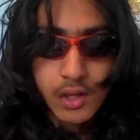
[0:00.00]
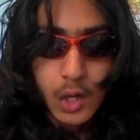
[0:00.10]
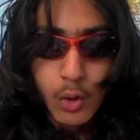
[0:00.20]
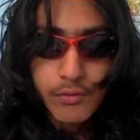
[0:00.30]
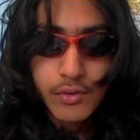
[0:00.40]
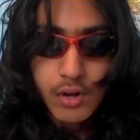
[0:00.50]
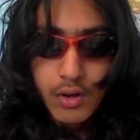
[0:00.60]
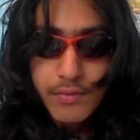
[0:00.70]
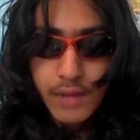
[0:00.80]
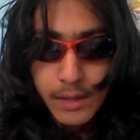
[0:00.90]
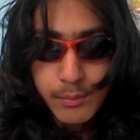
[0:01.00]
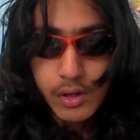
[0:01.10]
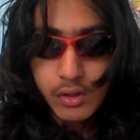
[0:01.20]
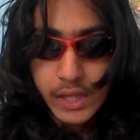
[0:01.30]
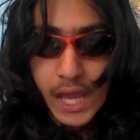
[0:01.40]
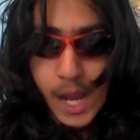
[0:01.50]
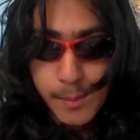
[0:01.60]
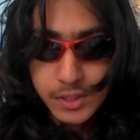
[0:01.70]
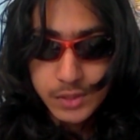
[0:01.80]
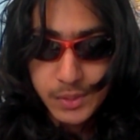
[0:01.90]
However, that rarely
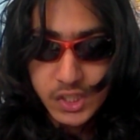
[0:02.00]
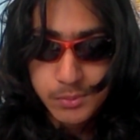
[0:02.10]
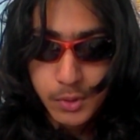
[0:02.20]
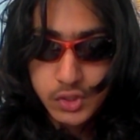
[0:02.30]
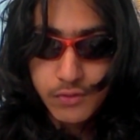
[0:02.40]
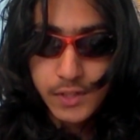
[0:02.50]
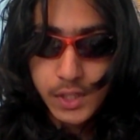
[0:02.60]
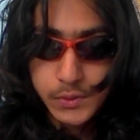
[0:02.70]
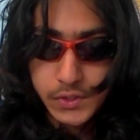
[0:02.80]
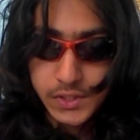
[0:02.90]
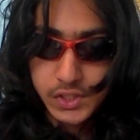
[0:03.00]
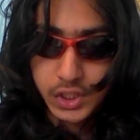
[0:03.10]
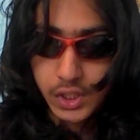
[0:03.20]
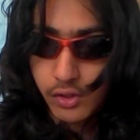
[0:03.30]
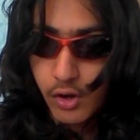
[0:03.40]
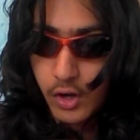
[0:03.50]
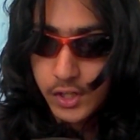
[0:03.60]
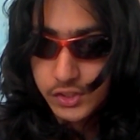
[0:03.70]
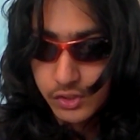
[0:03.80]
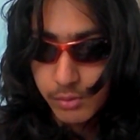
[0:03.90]
happens because most of the videos on this channel are
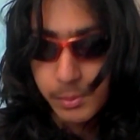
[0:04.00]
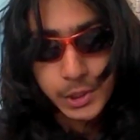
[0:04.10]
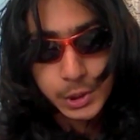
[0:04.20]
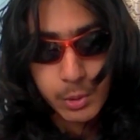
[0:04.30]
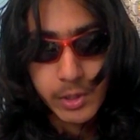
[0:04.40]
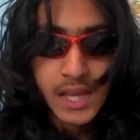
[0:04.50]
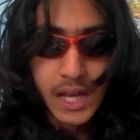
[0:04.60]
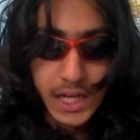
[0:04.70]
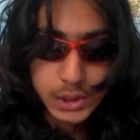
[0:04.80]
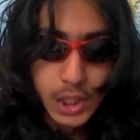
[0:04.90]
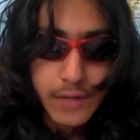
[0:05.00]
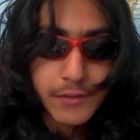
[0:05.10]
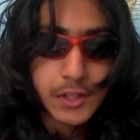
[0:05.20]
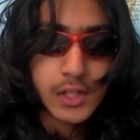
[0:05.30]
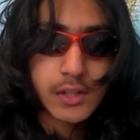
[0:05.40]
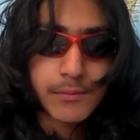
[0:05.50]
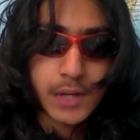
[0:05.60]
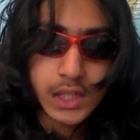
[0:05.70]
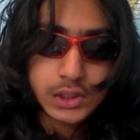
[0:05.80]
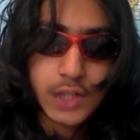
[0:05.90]
considerably short. I try to
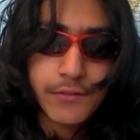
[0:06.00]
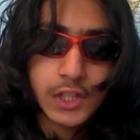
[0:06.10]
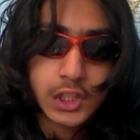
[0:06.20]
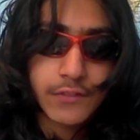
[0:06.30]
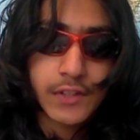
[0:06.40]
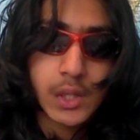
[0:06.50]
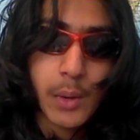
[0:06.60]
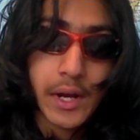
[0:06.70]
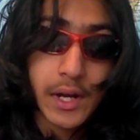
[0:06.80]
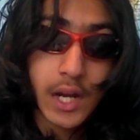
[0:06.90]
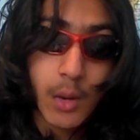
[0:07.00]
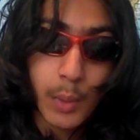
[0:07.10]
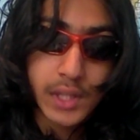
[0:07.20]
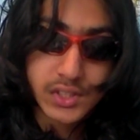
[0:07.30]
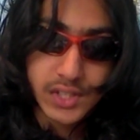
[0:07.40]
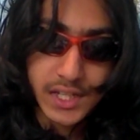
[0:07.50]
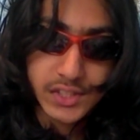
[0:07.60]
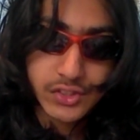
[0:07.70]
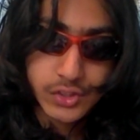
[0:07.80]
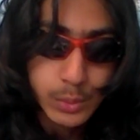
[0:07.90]
finish the video editing on
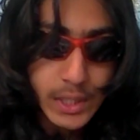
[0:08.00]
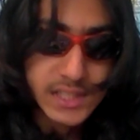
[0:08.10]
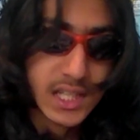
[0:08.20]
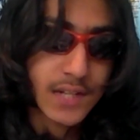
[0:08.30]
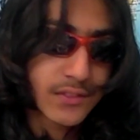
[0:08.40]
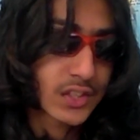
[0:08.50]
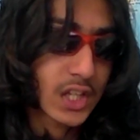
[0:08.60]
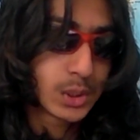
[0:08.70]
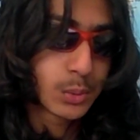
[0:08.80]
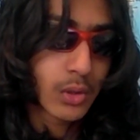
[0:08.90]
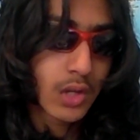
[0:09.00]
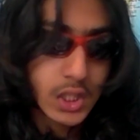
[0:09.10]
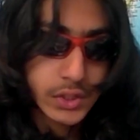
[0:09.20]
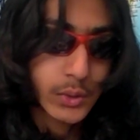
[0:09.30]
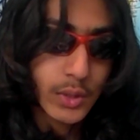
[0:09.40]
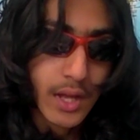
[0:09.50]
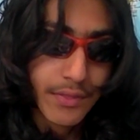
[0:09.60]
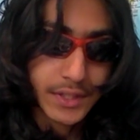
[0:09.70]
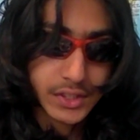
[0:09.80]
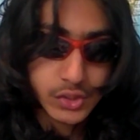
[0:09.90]
Wednesdays, 2 days ahead of schedule, so don't cut
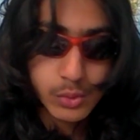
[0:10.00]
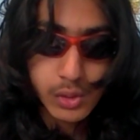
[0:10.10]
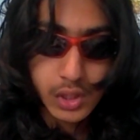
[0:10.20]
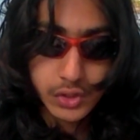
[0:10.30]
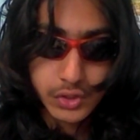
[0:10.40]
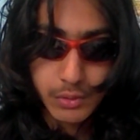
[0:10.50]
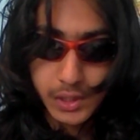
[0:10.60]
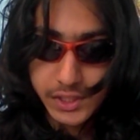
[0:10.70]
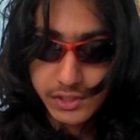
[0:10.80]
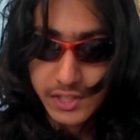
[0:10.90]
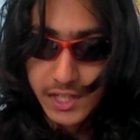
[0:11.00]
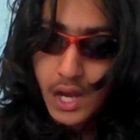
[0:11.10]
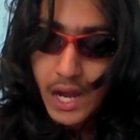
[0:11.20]
things too close to the release date.